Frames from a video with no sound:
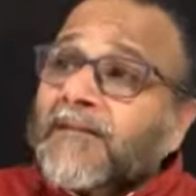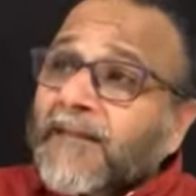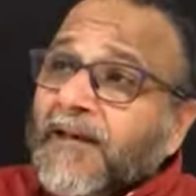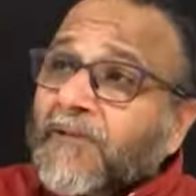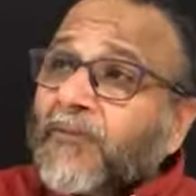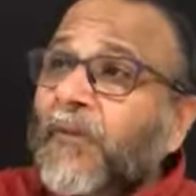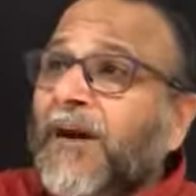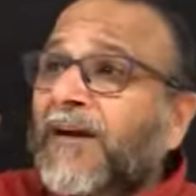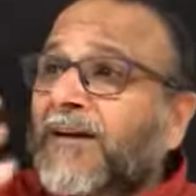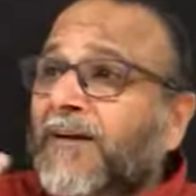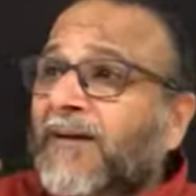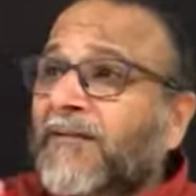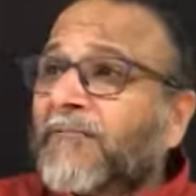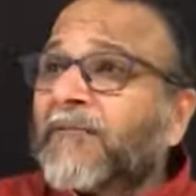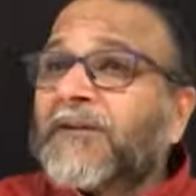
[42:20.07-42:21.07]
that
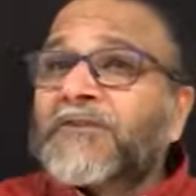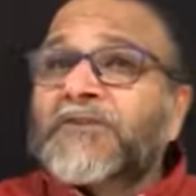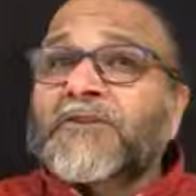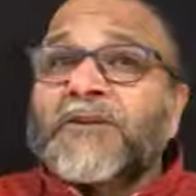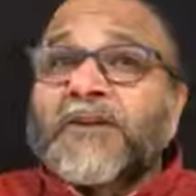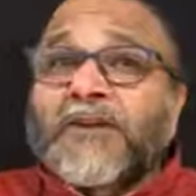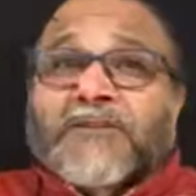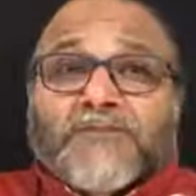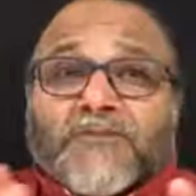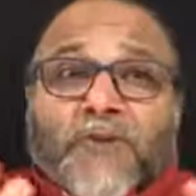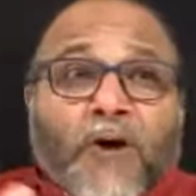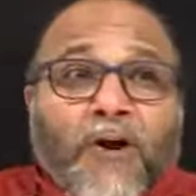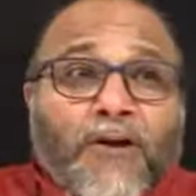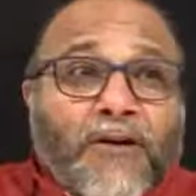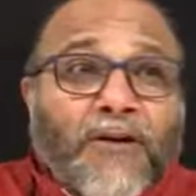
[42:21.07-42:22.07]
one which is
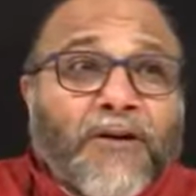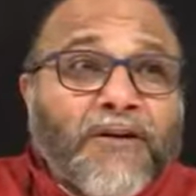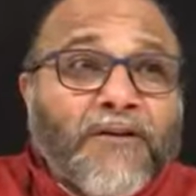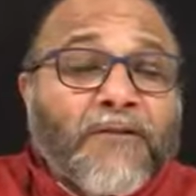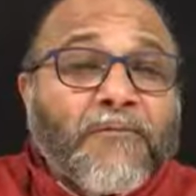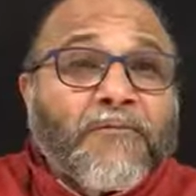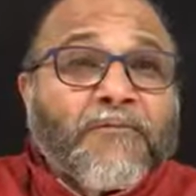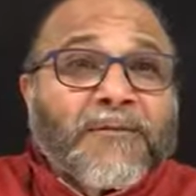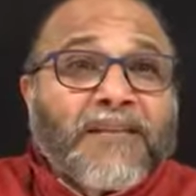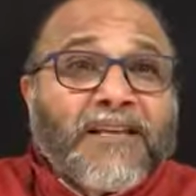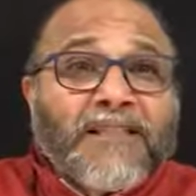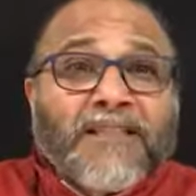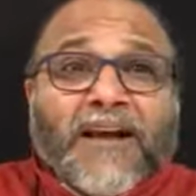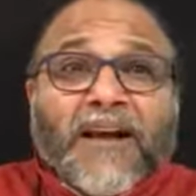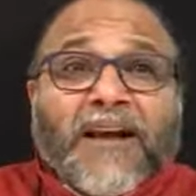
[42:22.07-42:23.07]
not
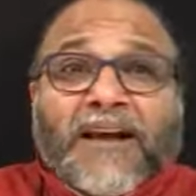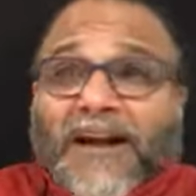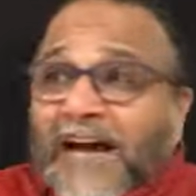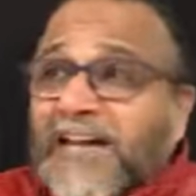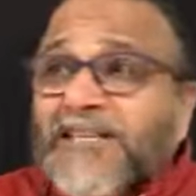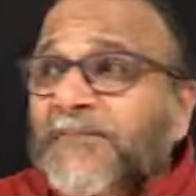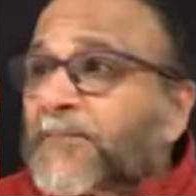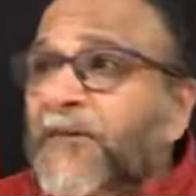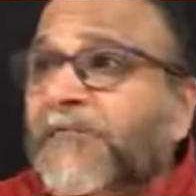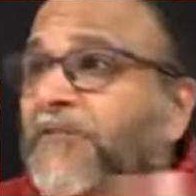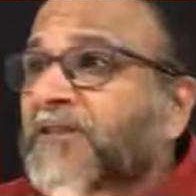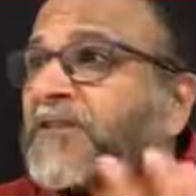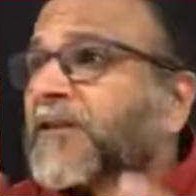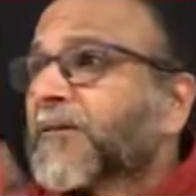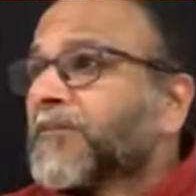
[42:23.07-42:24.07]
within the grasp of
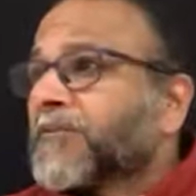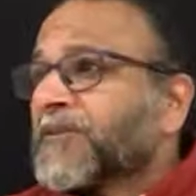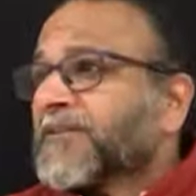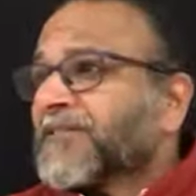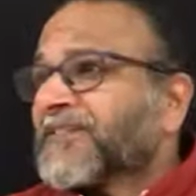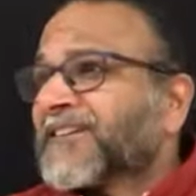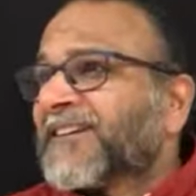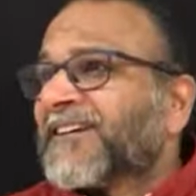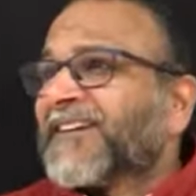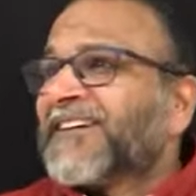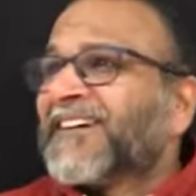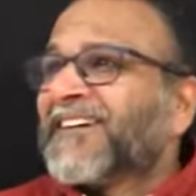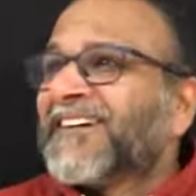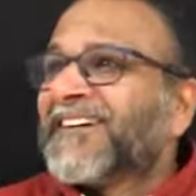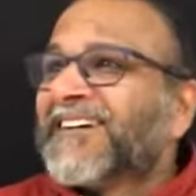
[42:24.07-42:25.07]
the scriptures.
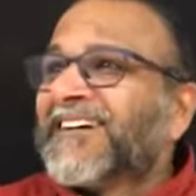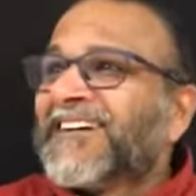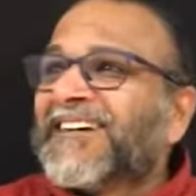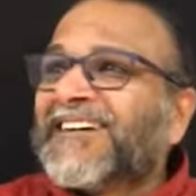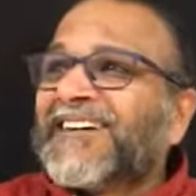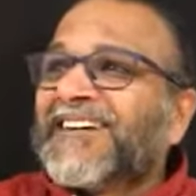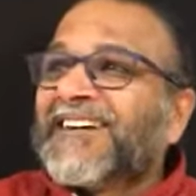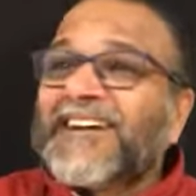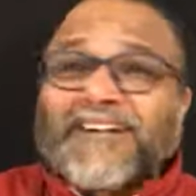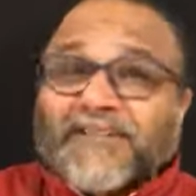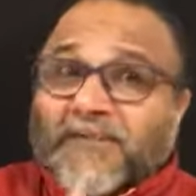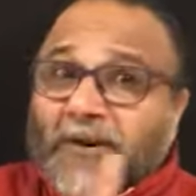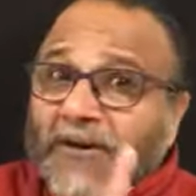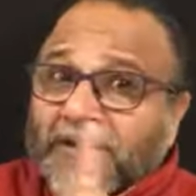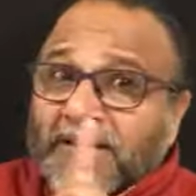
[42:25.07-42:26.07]
It
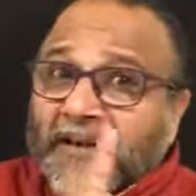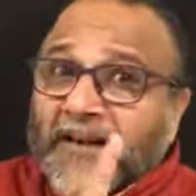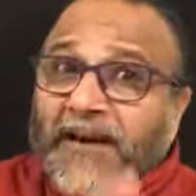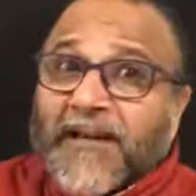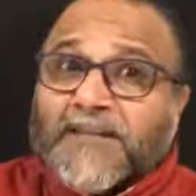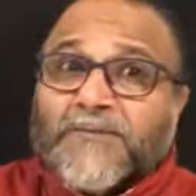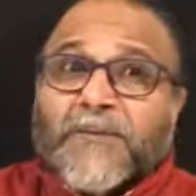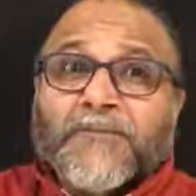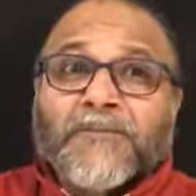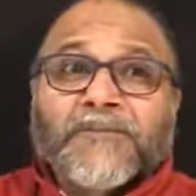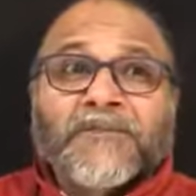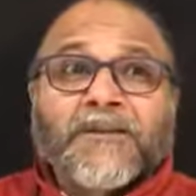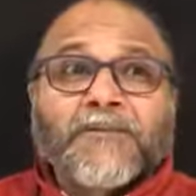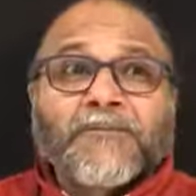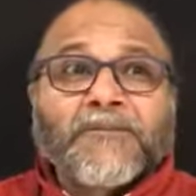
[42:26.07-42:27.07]
is not in the grasp of the
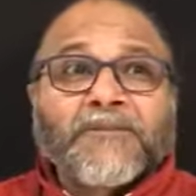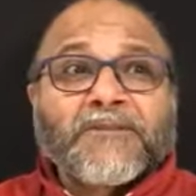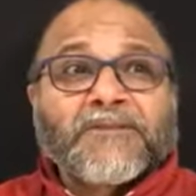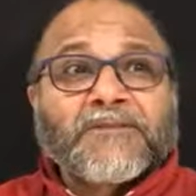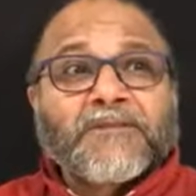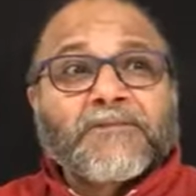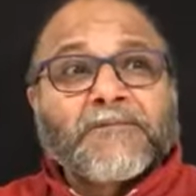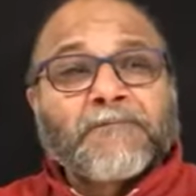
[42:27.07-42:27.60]
scriptures.